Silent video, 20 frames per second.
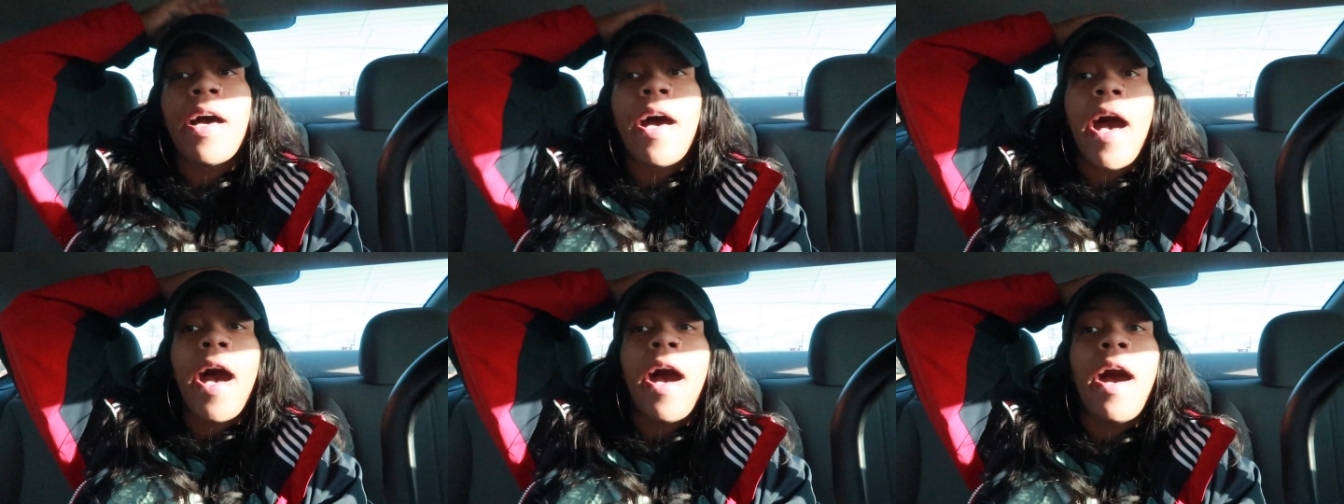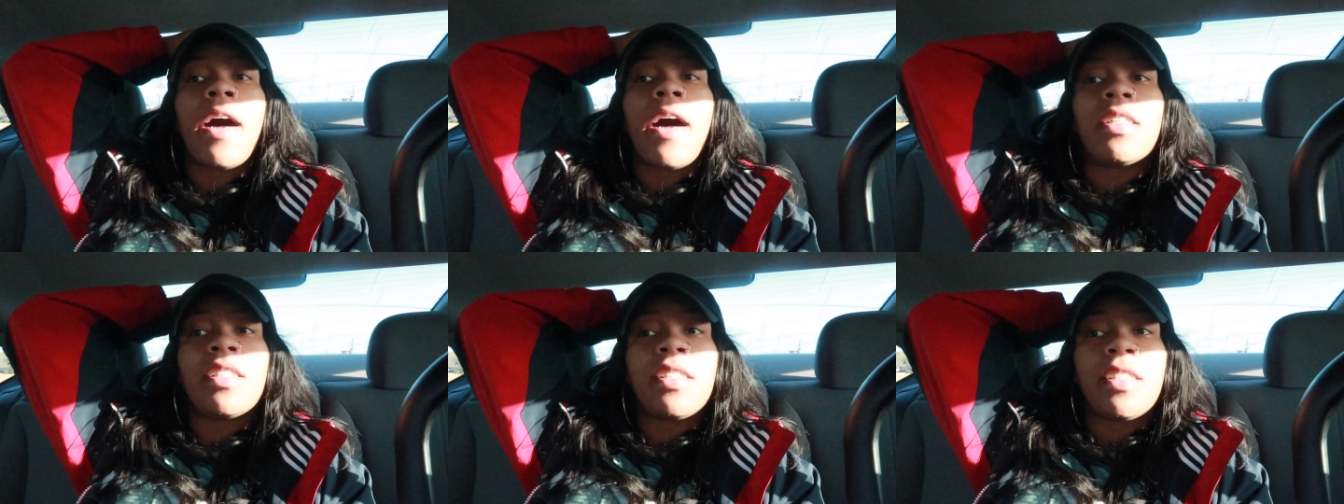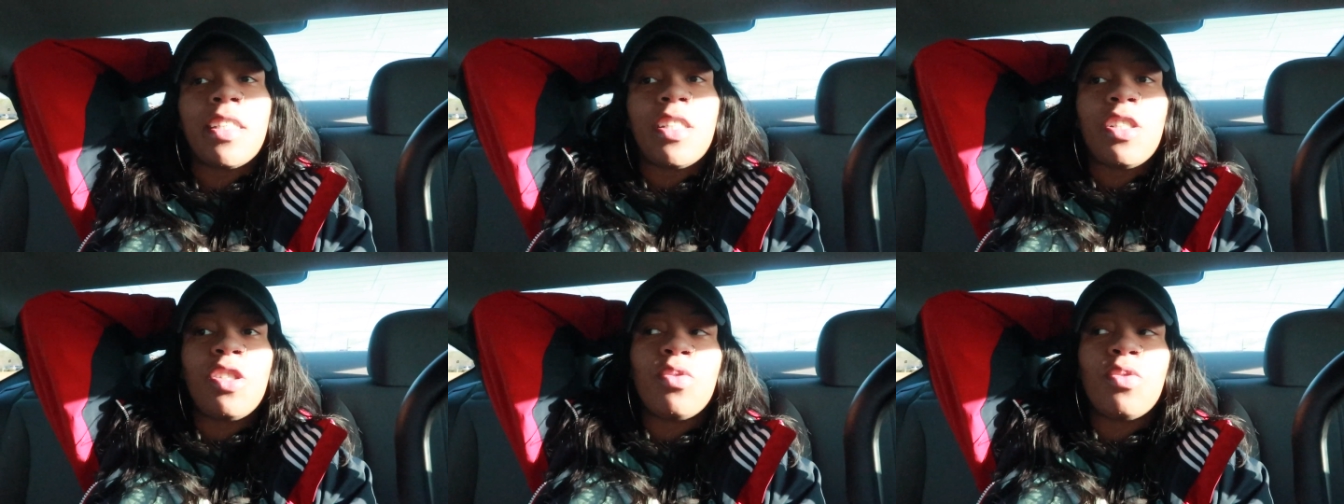I
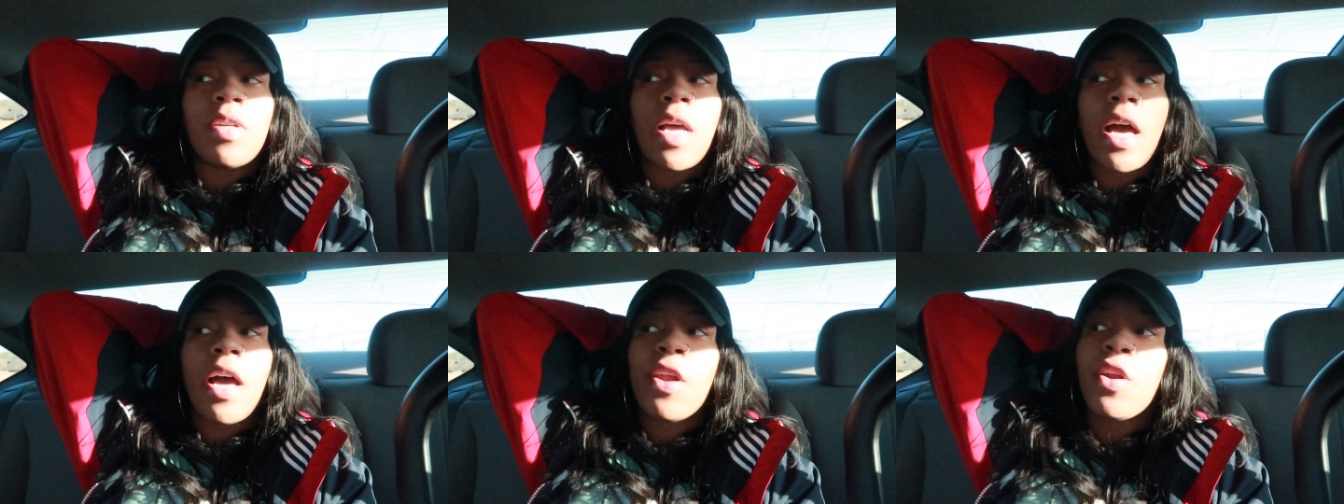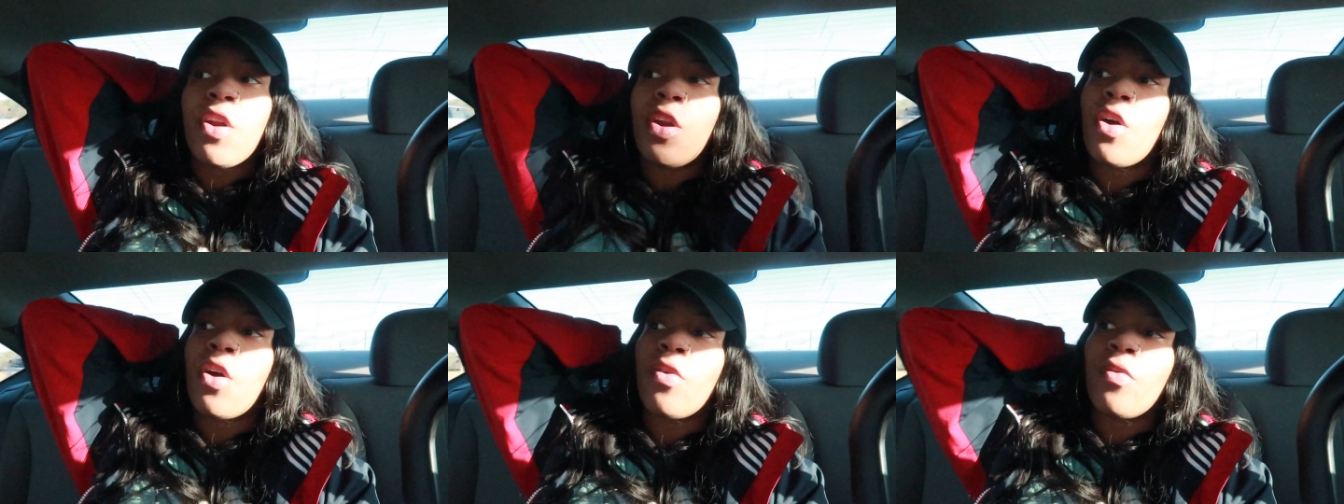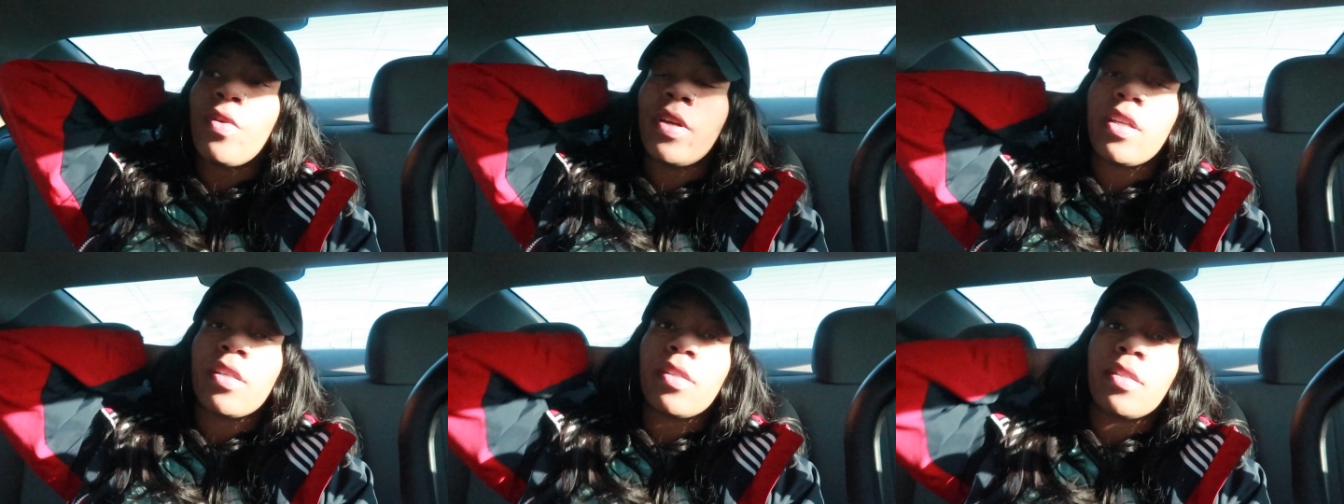honestly do not know
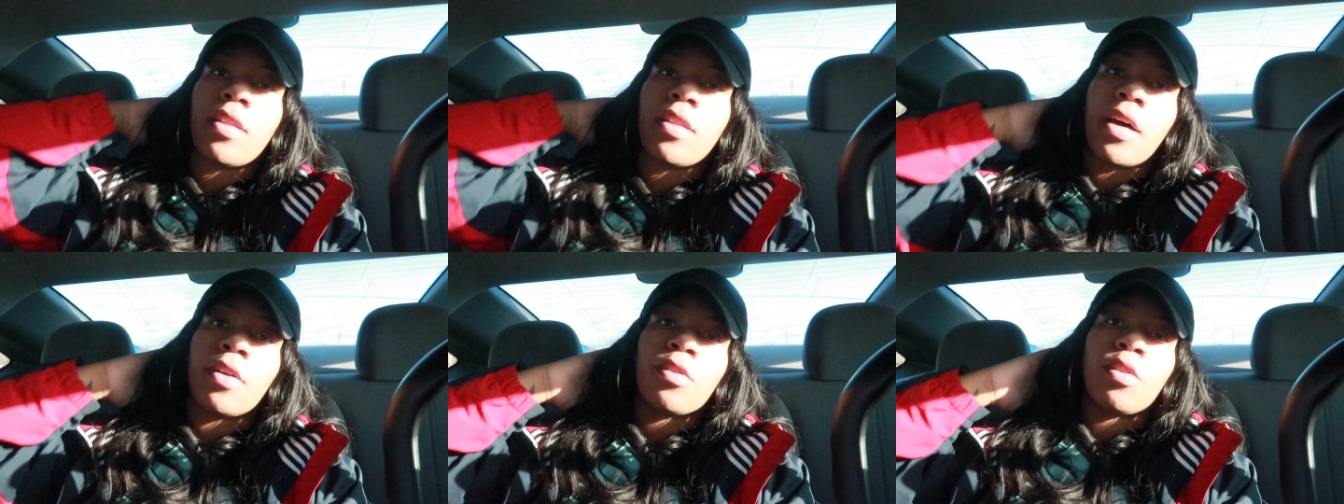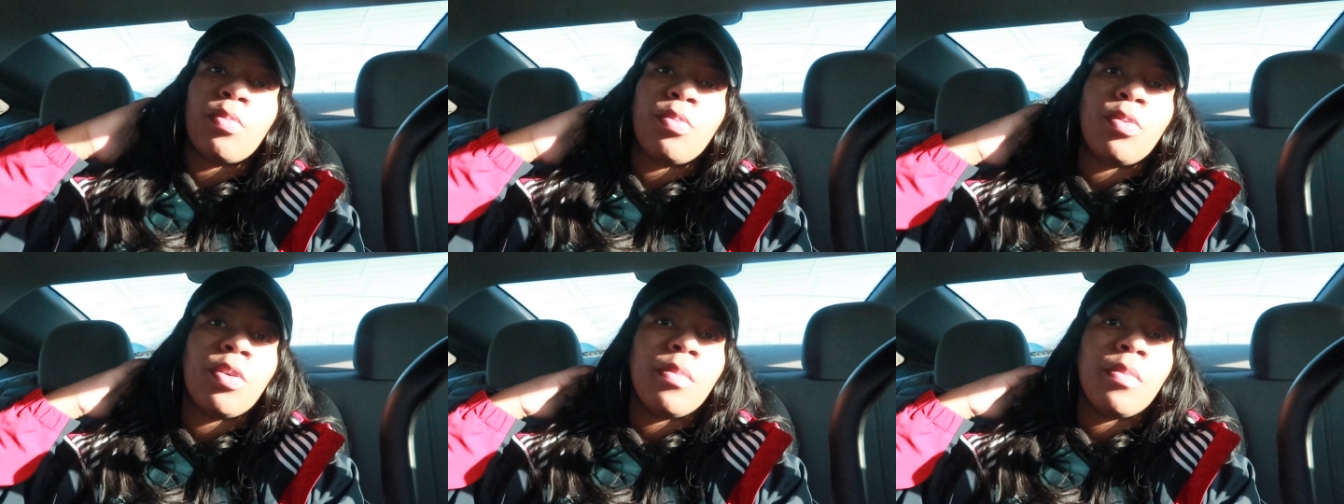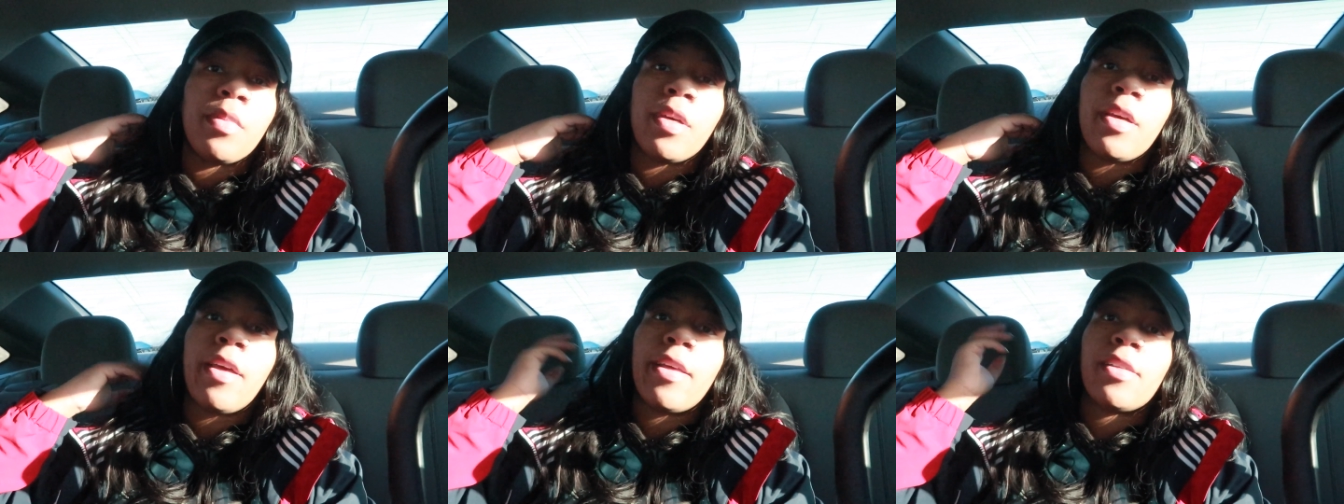what this doctor's
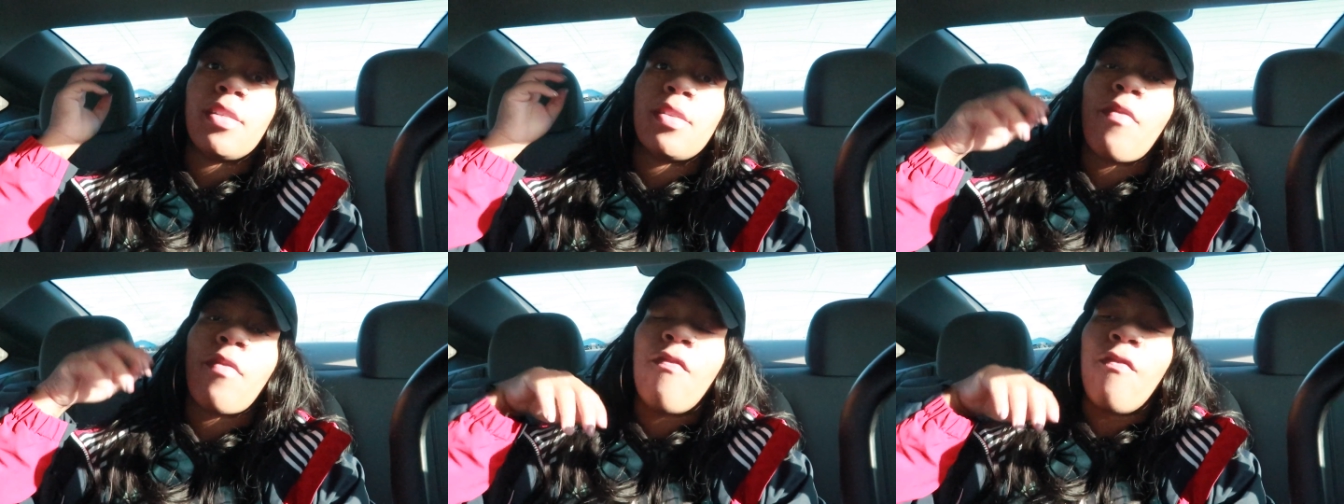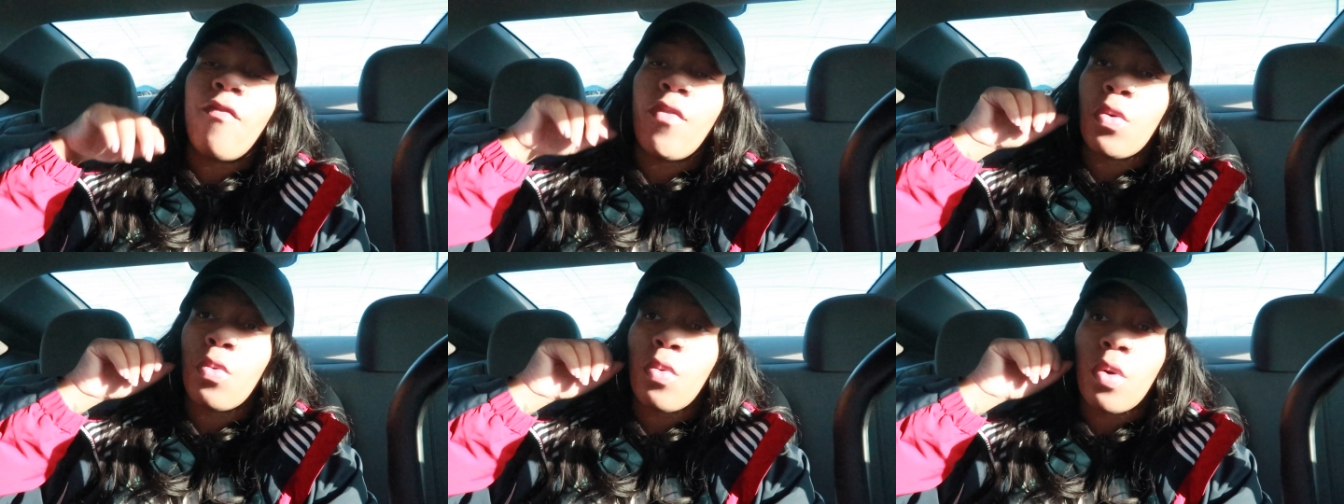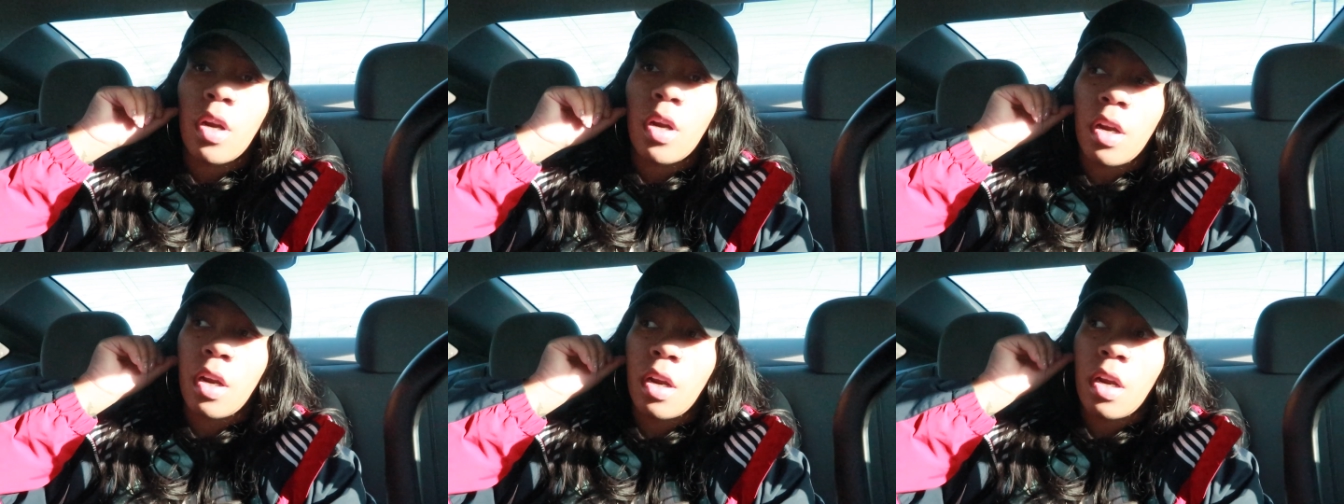appointment is for.